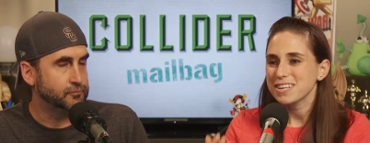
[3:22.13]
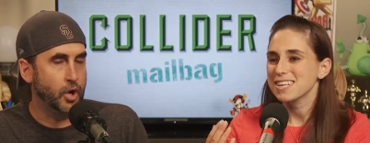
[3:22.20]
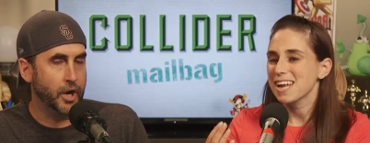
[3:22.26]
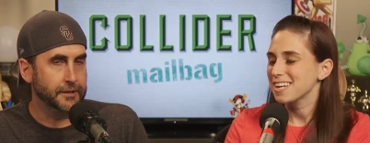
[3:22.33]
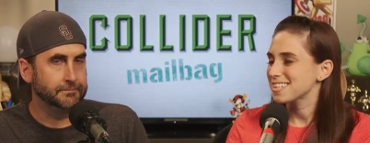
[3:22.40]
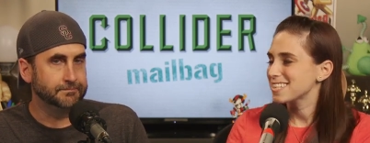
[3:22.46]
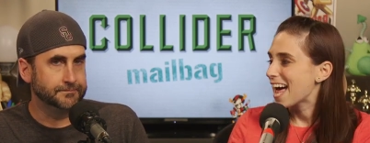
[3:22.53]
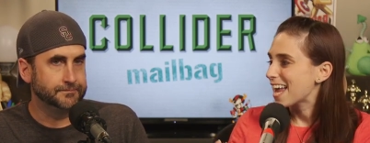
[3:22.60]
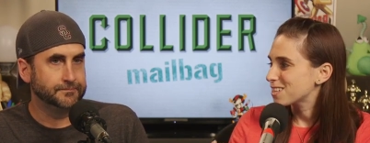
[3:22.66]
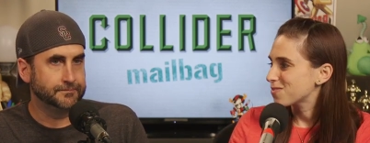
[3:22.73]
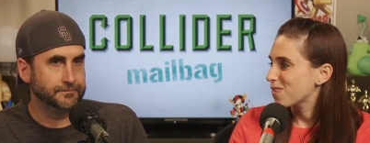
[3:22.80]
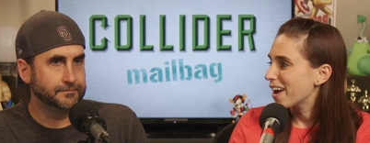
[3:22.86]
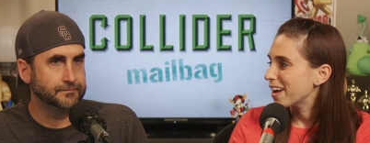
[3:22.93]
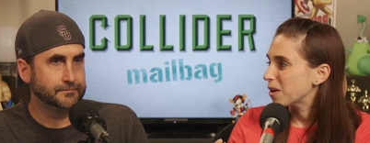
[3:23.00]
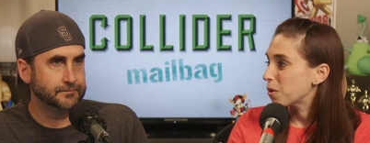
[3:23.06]
Speaker 1: It's right. not
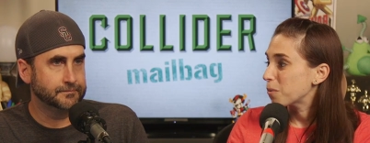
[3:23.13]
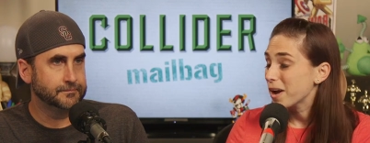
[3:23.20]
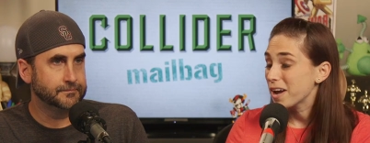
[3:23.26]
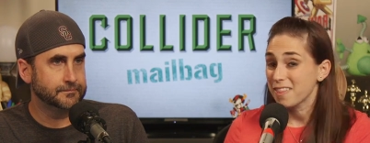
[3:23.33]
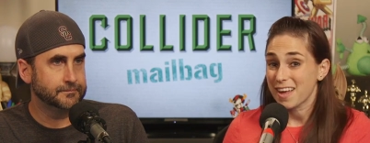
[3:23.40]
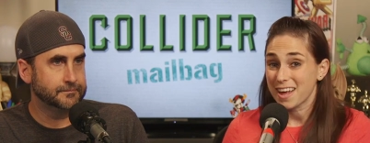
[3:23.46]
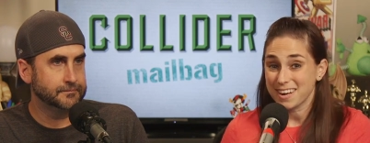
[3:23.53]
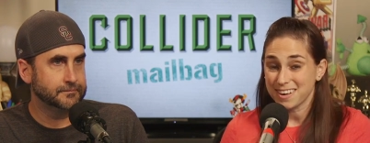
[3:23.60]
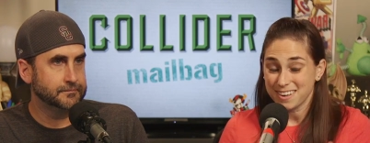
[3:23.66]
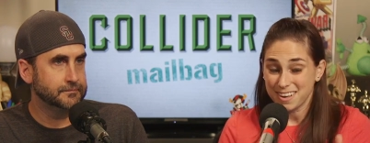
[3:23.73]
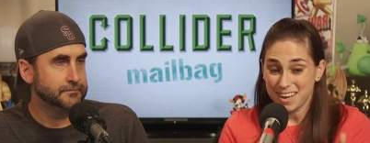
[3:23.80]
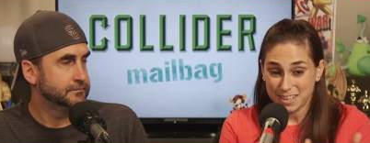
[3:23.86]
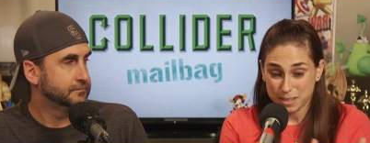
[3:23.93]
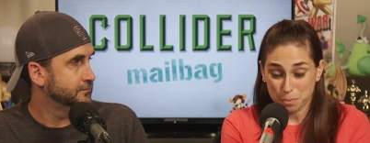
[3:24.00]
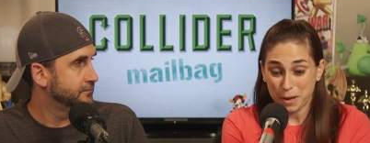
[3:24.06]
satisfying in a way that
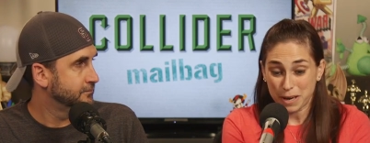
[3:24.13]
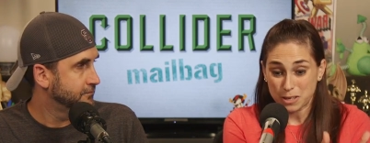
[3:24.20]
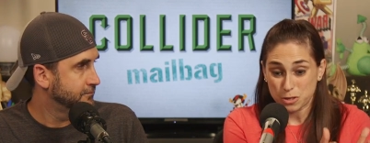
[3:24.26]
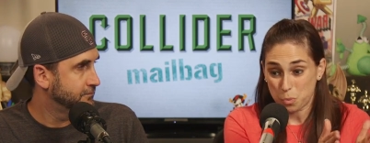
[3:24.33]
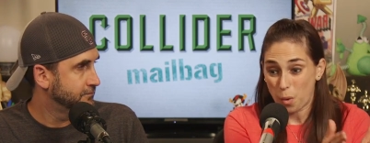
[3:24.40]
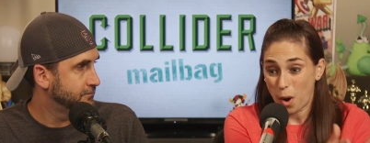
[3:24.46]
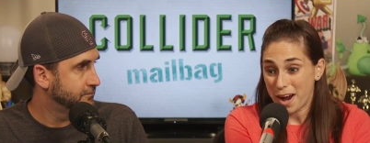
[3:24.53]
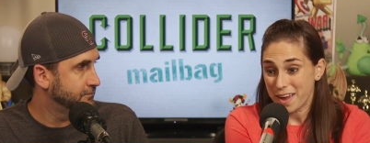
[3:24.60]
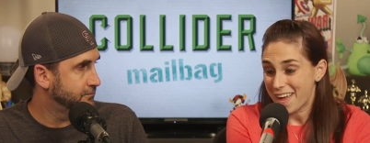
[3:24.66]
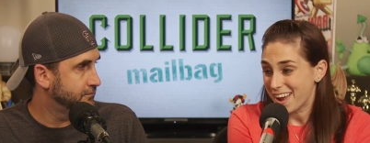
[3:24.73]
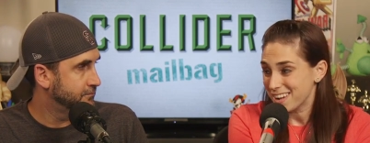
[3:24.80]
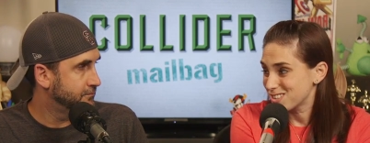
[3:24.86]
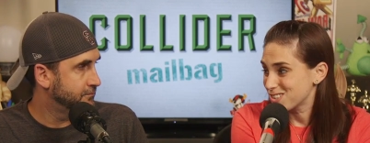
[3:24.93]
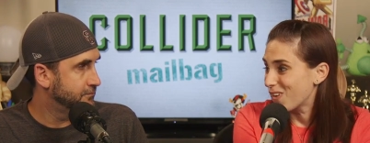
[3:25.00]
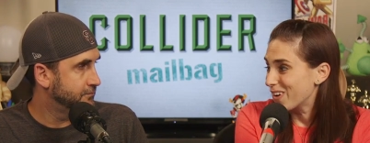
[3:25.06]
explains why
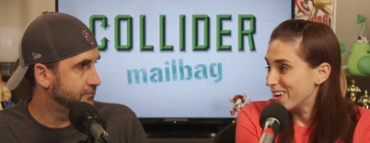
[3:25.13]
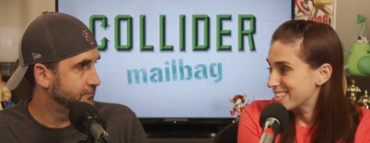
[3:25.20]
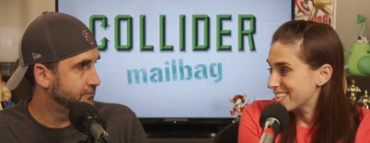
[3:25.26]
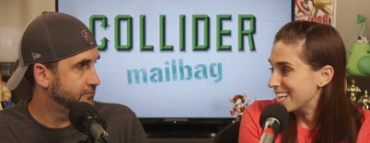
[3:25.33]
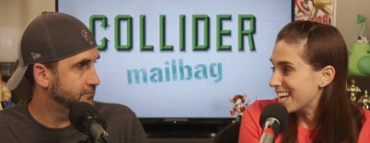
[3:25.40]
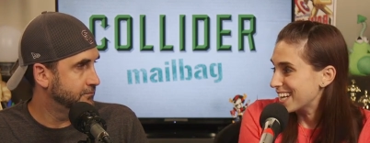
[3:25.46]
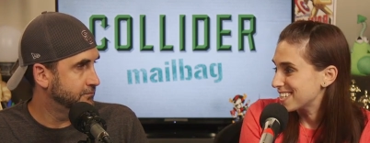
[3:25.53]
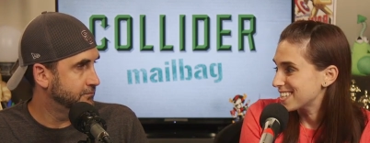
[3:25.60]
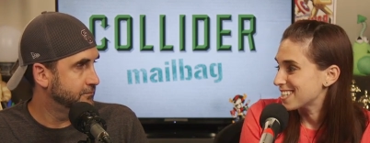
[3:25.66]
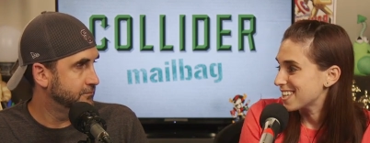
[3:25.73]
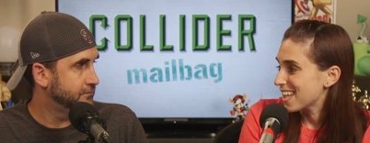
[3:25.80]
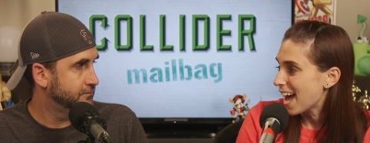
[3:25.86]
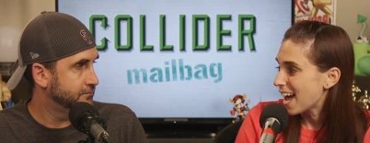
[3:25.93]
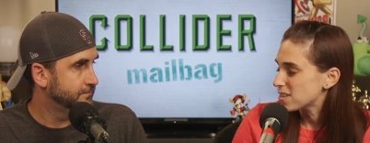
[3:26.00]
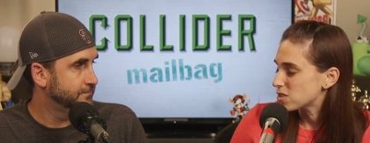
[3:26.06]
that story is connected to
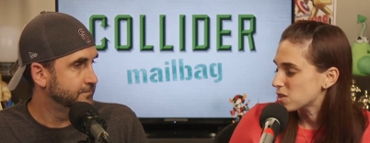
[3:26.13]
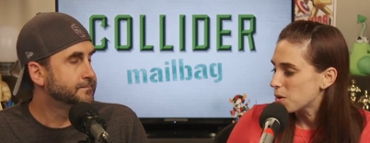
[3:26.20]
that.